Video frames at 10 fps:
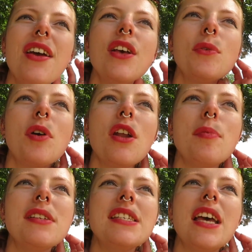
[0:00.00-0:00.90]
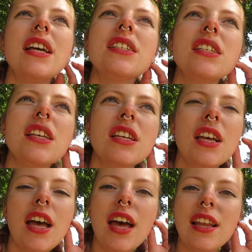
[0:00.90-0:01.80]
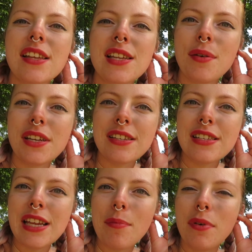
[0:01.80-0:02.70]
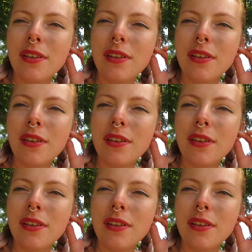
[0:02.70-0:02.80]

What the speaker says: because we got up at 6 and last night we didn't sleep